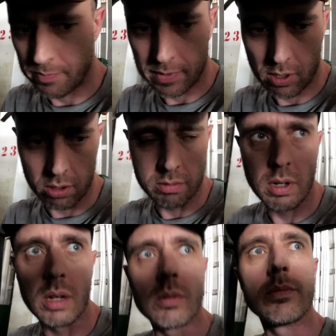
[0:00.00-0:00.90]
cool.
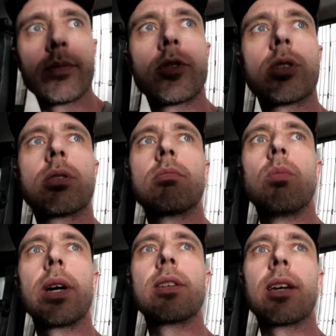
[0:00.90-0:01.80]
Right, we're just
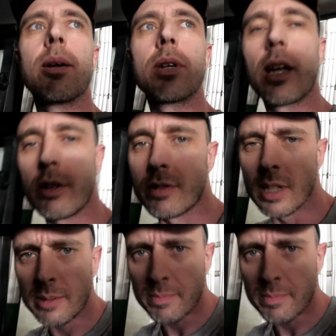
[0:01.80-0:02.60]
waiting game to get off, really.